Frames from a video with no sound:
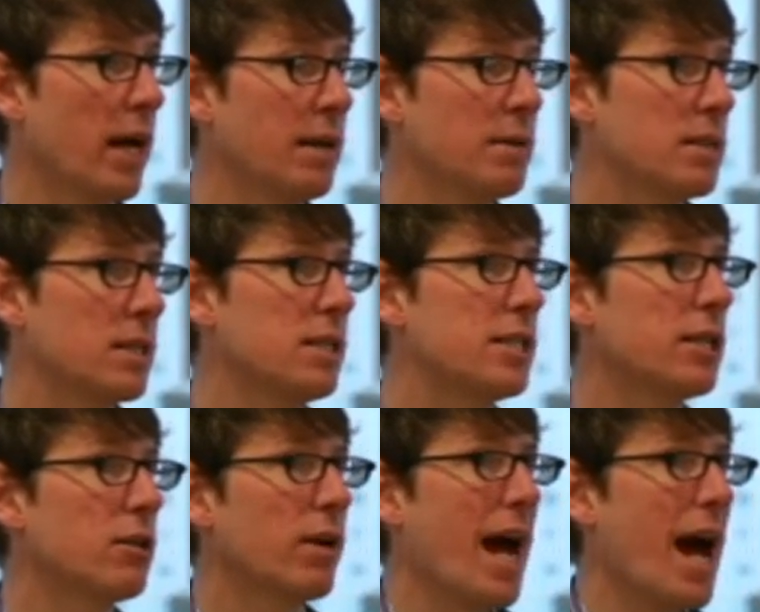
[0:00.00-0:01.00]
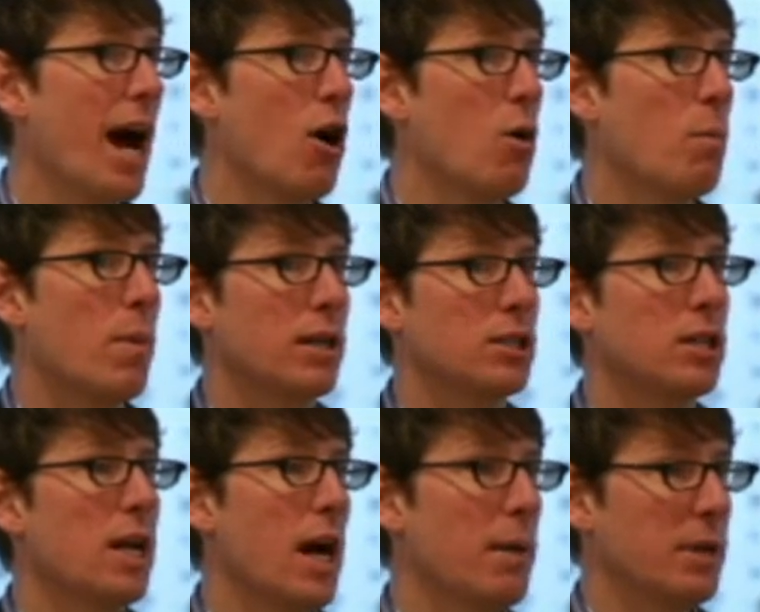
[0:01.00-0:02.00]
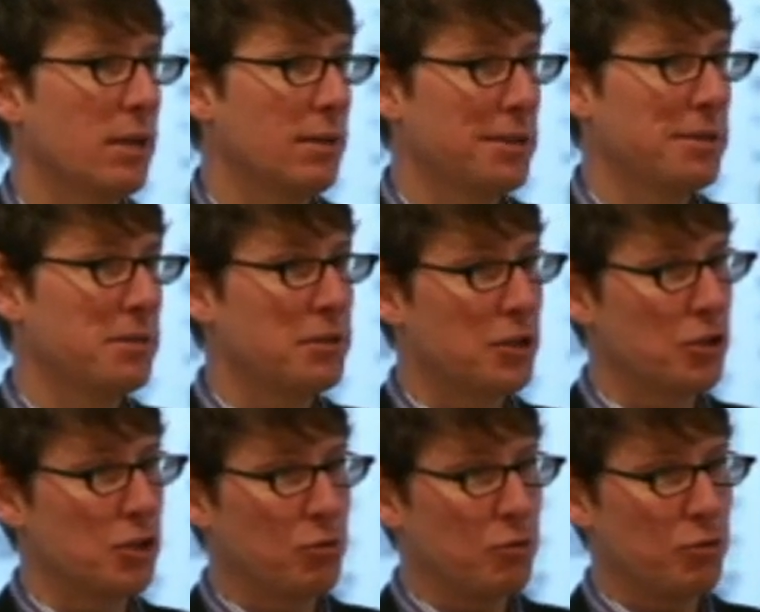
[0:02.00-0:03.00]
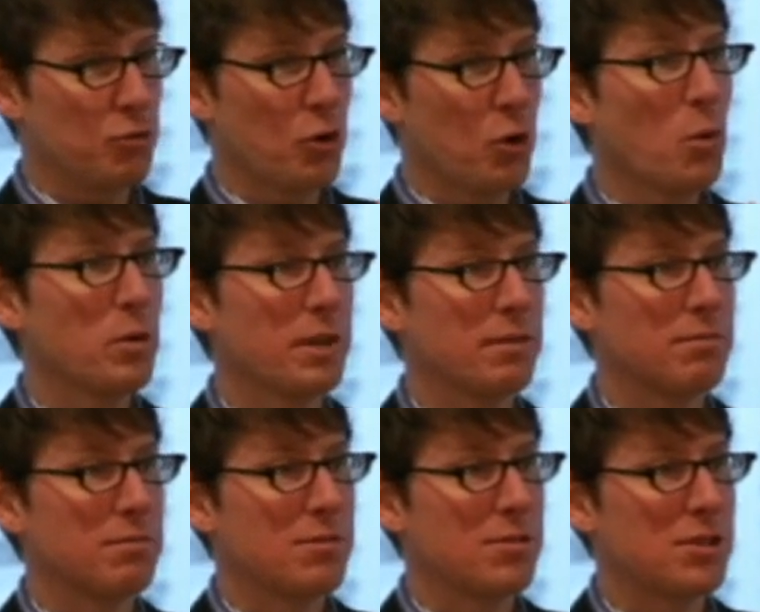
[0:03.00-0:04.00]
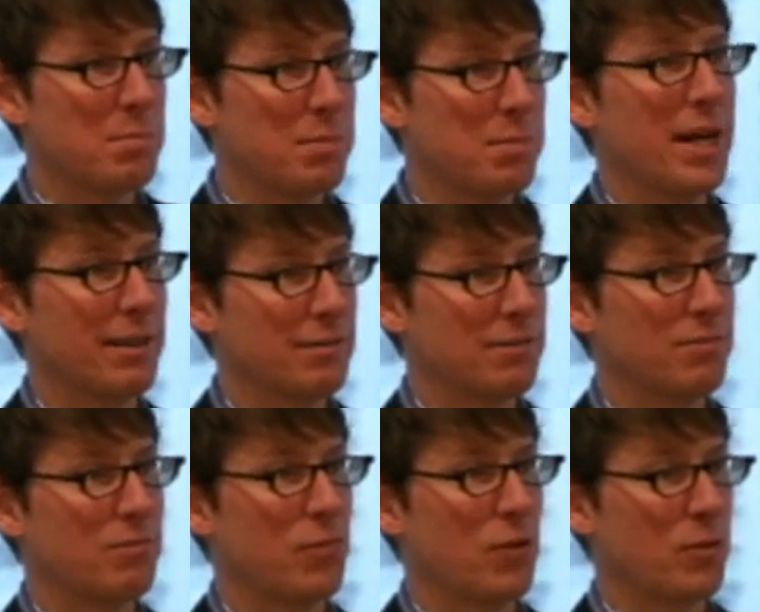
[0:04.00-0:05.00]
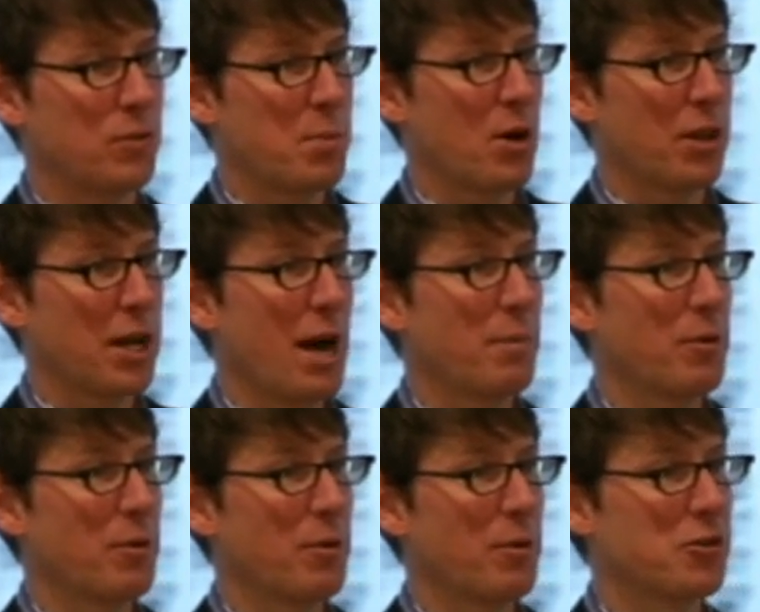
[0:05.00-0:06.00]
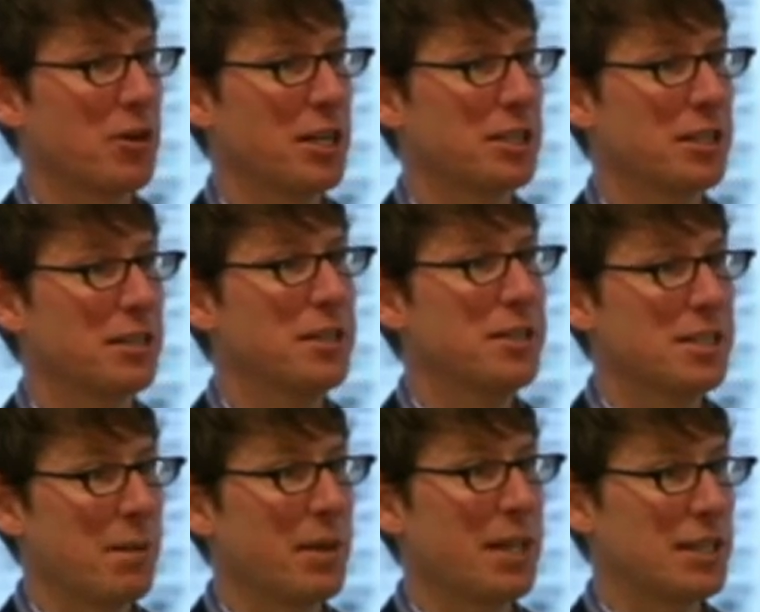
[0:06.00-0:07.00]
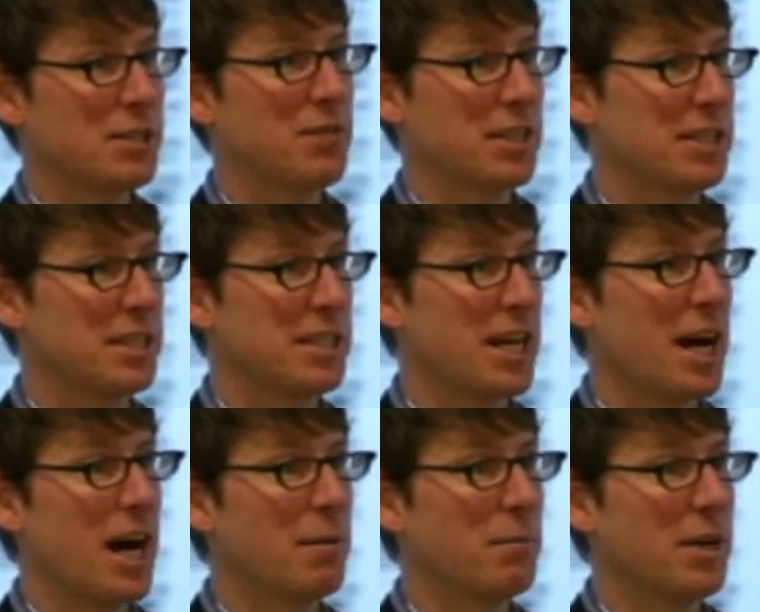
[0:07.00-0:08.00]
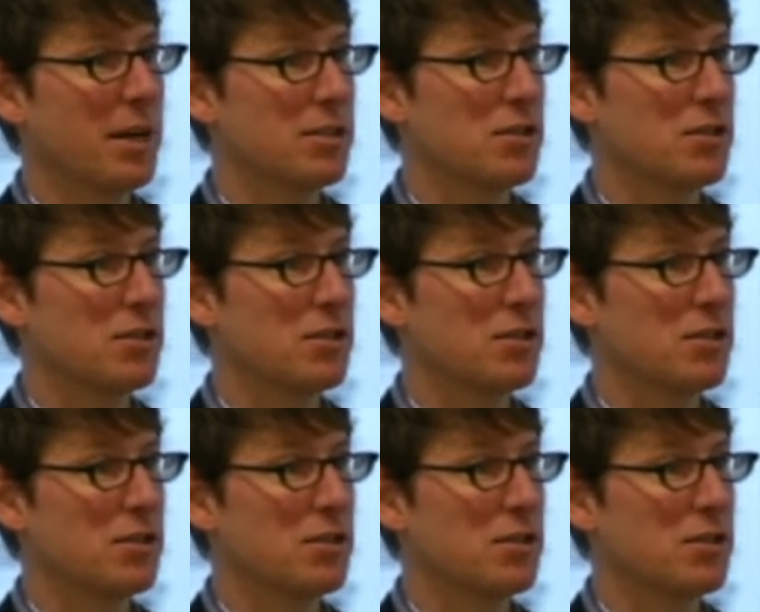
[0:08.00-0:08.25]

And considering how much, I mean, because you, you can only submit for as part of the copyright registration something that's fixed in time.